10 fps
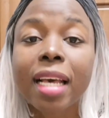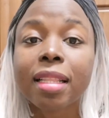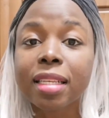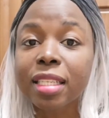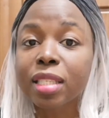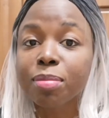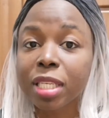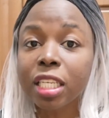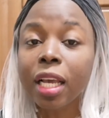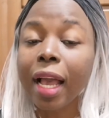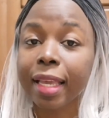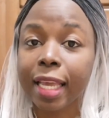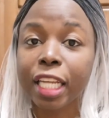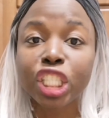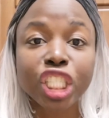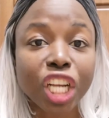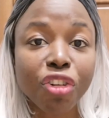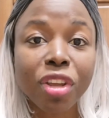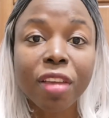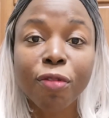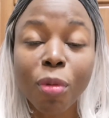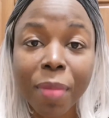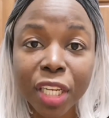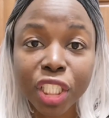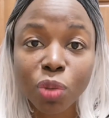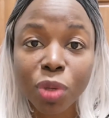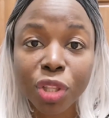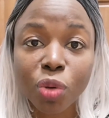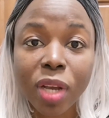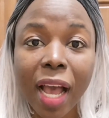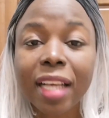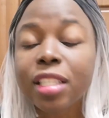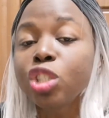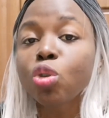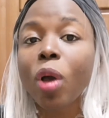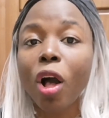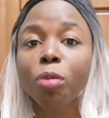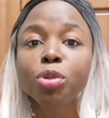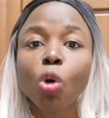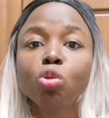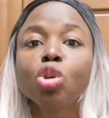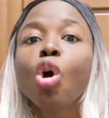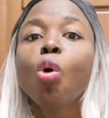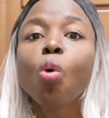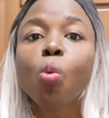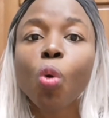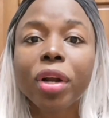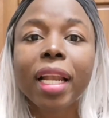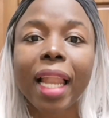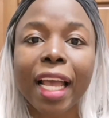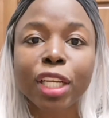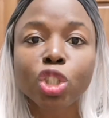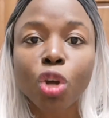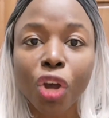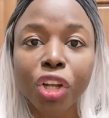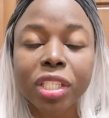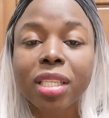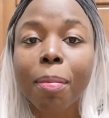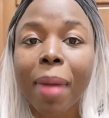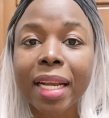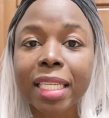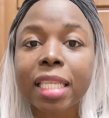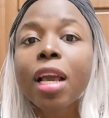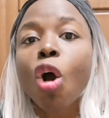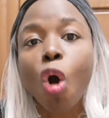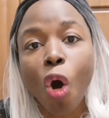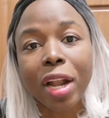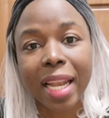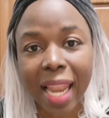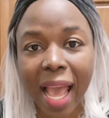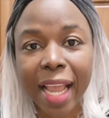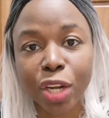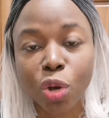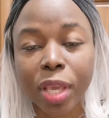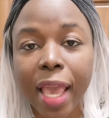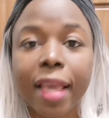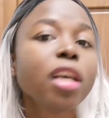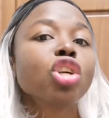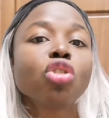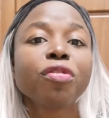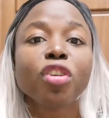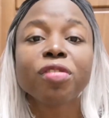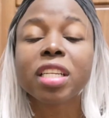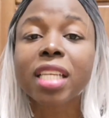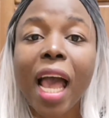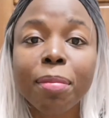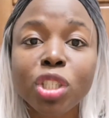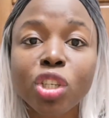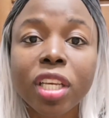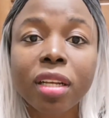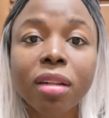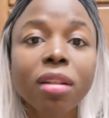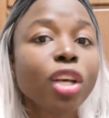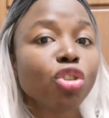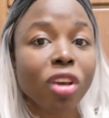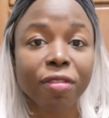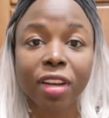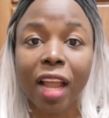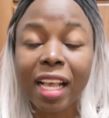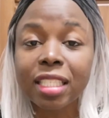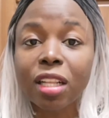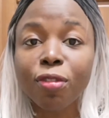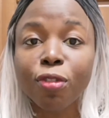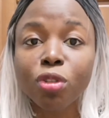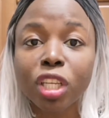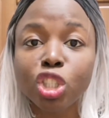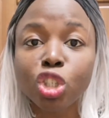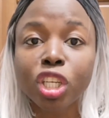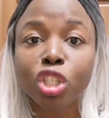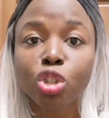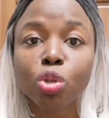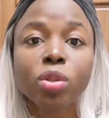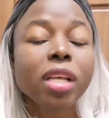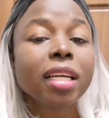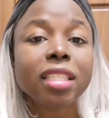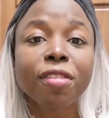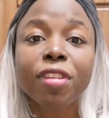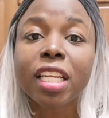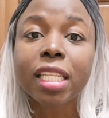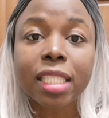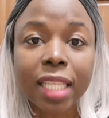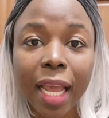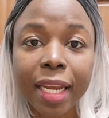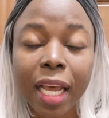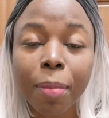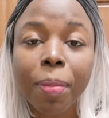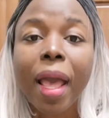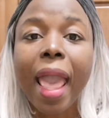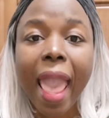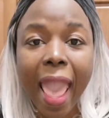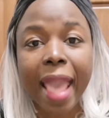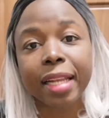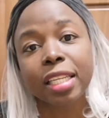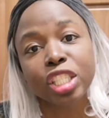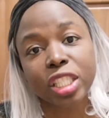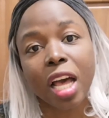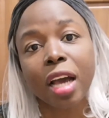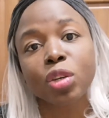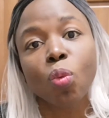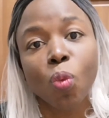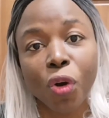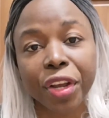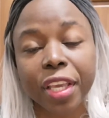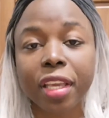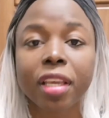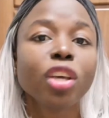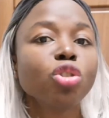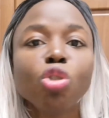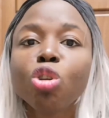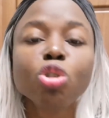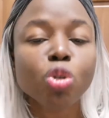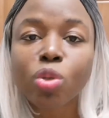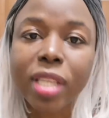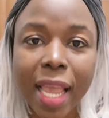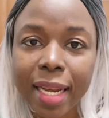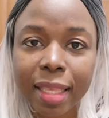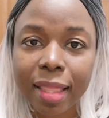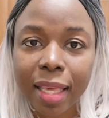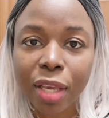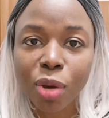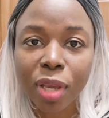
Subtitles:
This is me, again, sharing information with you guys to help those who would like to earn some money online. Okay, so if you have the time to kill, you have a nice cell phone that you can use, definitely sign up and start working. You don't lose anything.